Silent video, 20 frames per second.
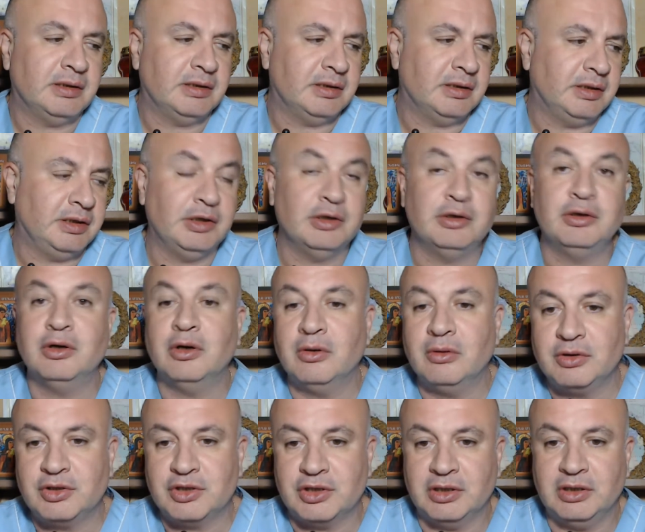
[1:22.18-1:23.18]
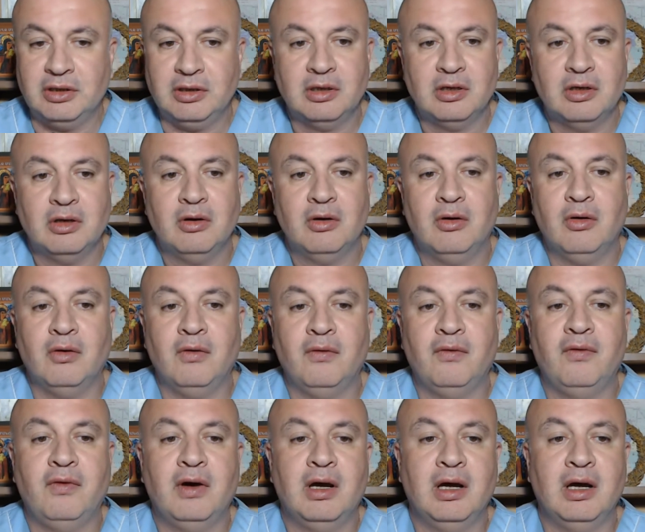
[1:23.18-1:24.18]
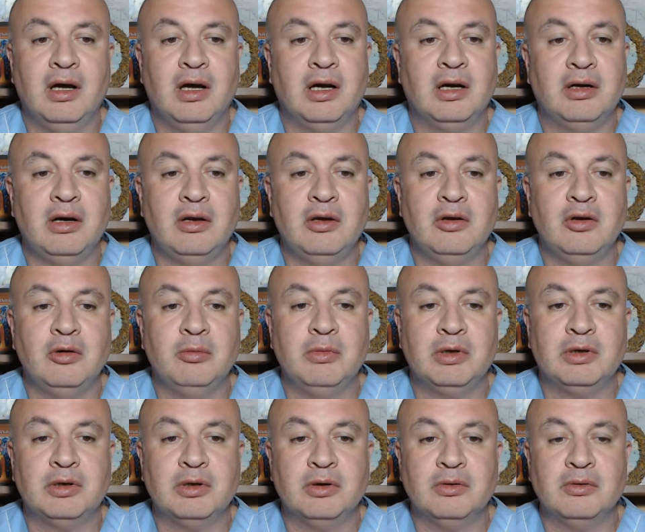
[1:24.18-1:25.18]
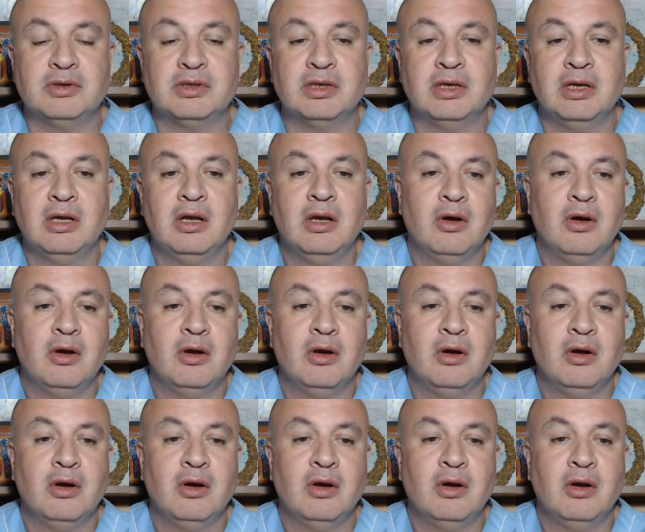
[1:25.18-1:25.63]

erosion of granulomatous